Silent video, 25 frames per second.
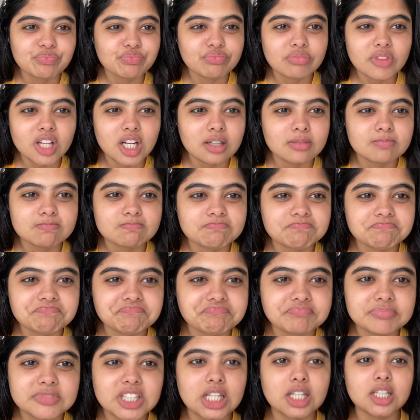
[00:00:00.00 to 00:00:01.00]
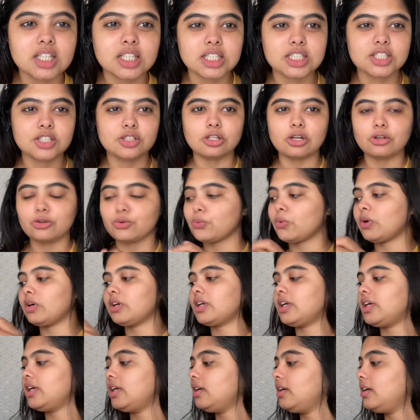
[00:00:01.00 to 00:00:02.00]
the end, but I'll see it's not
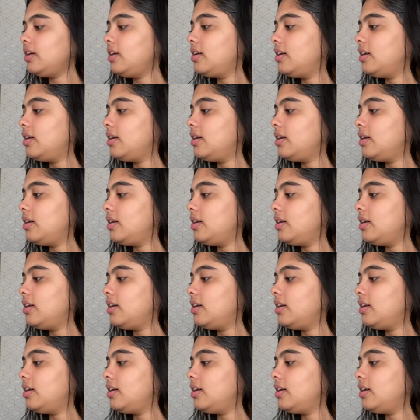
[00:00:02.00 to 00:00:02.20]
working.